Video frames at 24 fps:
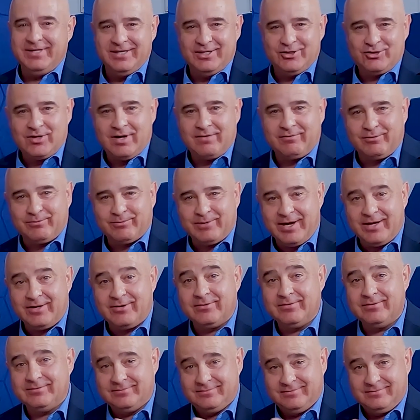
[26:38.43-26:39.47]
you need a travel
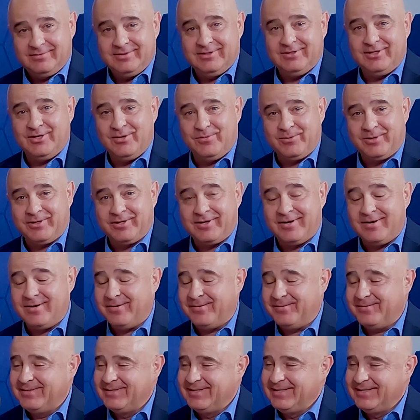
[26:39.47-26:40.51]
writer, you know where to go.